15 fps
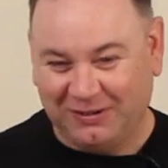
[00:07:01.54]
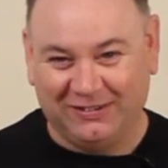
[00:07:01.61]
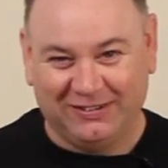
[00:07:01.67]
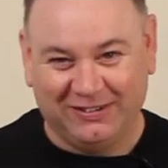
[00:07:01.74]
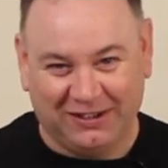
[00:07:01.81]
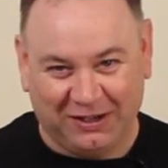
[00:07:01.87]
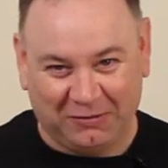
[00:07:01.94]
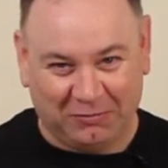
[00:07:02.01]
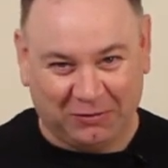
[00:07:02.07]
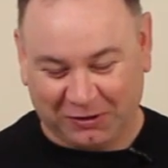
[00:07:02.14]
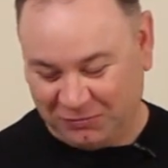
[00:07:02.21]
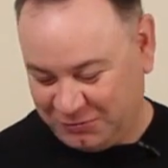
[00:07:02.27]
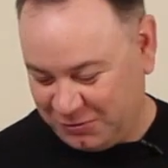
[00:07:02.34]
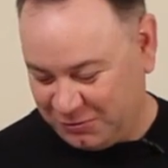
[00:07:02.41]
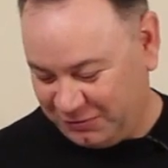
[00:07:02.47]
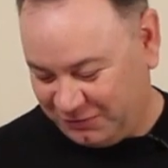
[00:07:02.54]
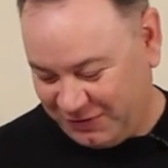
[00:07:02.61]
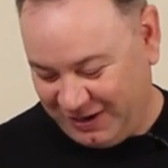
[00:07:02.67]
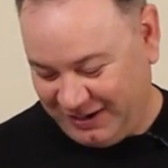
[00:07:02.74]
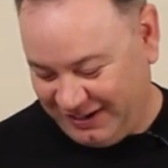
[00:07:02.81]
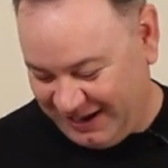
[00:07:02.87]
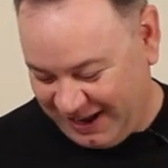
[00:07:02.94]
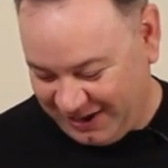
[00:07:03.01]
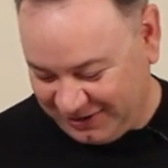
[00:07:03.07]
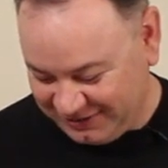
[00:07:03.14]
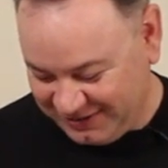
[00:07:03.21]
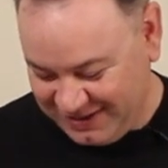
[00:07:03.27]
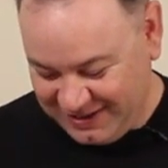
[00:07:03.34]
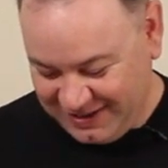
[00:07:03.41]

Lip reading: but I'm looking forward to finding out.